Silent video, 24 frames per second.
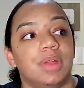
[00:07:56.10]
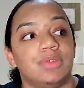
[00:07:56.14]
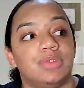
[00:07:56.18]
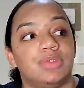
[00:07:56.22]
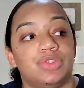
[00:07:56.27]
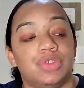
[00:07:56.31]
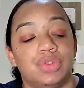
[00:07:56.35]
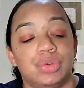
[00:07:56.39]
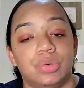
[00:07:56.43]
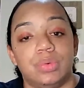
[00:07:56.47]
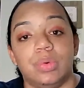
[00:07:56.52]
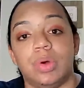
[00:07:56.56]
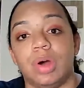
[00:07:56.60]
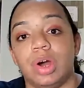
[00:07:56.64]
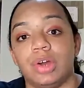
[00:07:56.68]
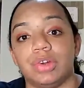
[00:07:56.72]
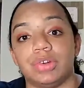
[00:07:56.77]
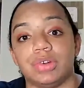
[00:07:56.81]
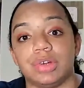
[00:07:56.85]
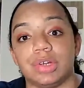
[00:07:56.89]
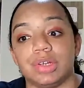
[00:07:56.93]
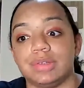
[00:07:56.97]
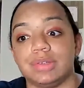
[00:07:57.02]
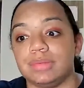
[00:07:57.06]

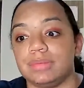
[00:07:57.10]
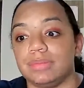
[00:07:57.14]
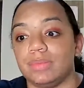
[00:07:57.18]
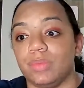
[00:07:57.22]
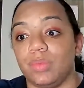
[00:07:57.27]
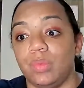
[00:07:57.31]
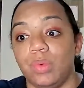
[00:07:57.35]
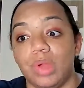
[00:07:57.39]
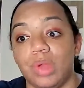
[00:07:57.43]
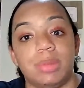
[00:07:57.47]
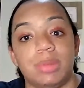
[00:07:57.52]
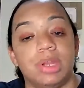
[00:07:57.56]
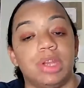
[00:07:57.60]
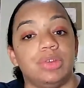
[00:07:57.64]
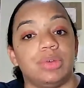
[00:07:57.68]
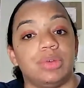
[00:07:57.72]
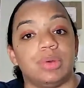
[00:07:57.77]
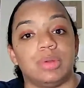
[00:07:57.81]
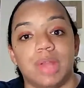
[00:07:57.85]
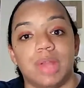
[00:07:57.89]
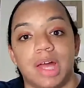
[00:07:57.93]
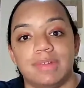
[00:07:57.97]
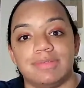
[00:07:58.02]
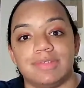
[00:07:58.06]
200 women in
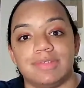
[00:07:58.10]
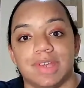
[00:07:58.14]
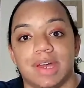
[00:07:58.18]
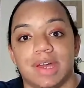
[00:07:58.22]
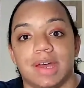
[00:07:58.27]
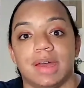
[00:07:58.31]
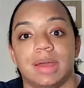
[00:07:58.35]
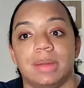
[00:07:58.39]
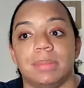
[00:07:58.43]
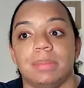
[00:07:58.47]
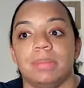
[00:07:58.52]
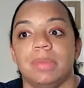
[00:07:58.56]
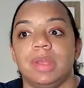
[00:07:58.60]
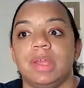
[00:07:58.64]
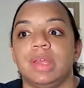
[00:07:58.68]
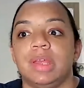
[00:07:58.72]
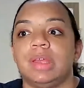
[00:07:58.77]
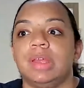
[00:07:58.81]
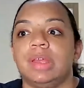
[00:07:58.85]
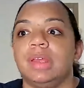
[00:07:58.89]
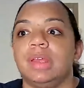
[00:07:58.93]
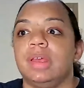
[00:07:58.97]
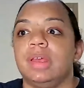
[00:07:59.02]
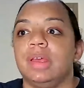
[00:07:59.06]
your lifetime,
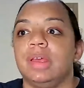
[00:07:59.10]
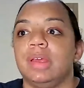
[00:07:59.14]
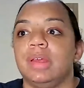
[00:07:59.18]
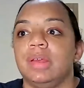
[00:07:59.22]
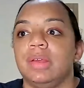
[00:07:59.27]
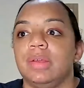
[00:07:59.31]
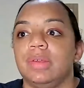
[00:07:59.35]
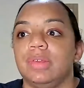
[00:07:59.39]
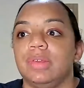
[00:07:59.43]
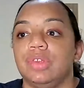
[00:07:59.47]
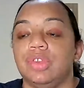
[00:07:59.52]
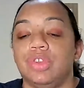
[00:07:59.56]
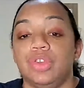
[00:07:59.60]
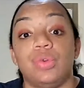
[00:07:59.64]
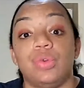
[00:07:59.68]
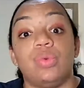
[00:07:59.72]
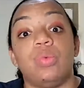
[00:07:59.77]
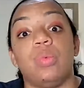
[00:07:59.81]
you